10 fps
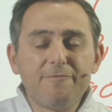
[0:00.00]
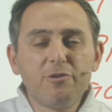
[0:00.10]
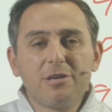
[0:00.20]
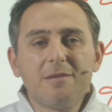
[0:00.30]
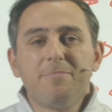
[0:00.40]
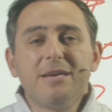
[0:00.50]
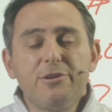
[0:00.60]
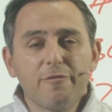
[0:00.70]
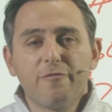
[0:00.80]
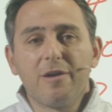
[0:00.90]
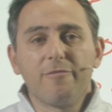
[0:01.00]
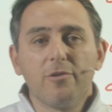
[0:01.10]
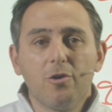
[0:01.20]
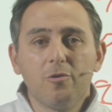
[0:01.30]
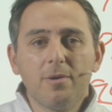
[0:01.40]
you're going to be in your forever
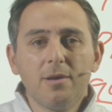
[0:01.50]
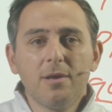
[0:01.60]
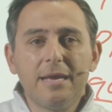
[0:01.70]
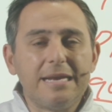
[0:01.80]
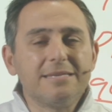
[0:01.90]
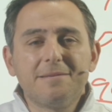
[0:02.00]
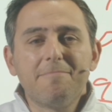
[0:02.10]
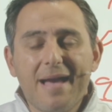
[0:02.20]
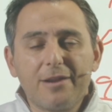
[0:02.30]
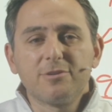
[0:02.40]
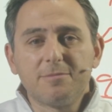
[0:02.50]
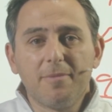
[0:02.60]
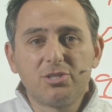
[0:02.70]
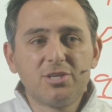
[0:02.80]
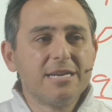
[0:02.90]
home, it doesn't matter as
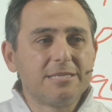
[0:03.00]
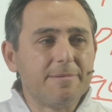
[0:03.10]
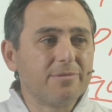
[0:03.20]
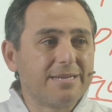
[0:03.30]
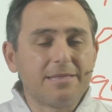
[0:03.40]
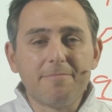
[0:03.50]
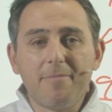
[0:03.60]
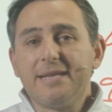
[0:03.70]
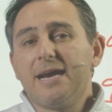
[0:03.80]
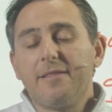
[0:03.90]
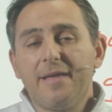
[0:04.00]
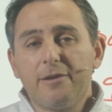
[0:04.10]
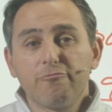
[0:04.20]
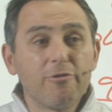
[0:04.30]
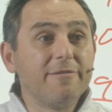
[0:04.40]
much to be able to get the money out of that
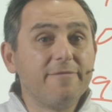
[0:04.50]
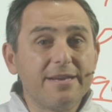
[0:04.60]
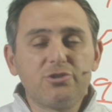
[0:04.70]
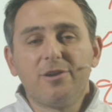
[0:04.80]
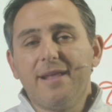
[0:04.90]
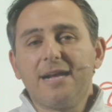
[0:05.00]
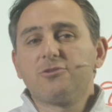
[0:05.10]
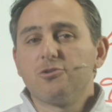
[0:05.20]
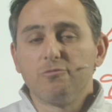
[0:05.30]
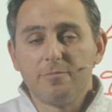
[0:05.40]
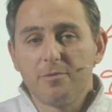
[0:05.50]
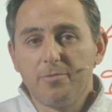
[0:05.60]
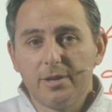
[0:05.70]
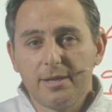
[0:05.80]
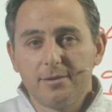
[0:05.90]
renovation or that extra room you put in.